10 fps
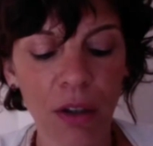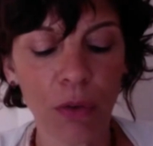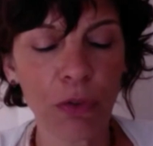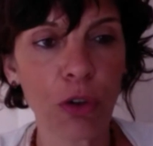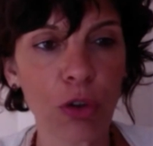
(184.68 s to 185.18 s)
of
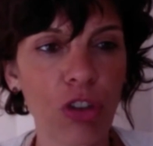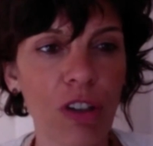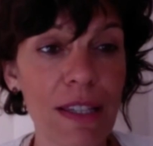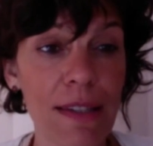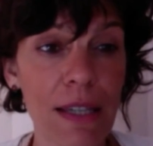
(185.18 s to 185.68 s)
social
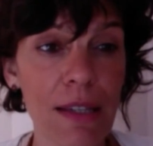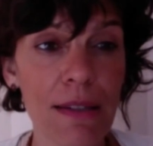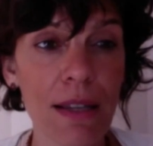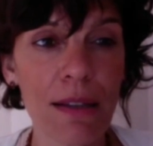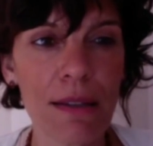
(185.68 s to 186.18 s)

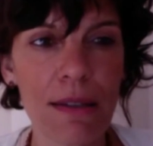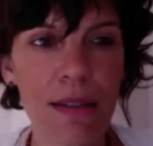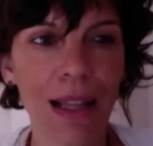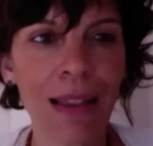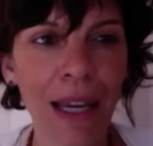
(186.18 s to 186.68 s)
assistance,
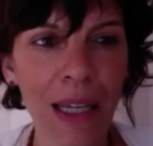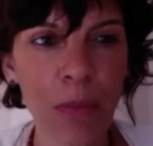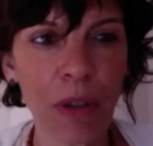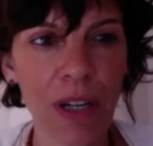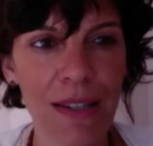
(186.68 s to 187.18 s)

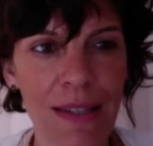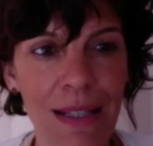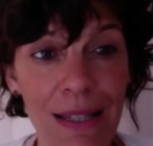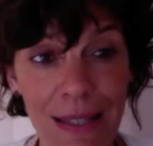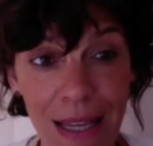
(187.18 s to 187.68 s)
labor as a
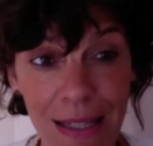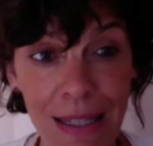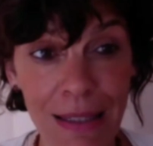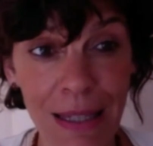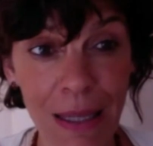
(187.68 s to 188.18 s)

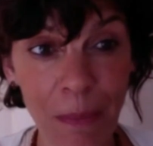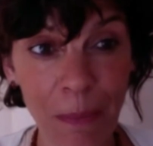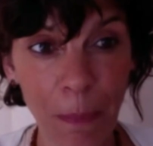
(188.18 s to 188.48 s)
necessity,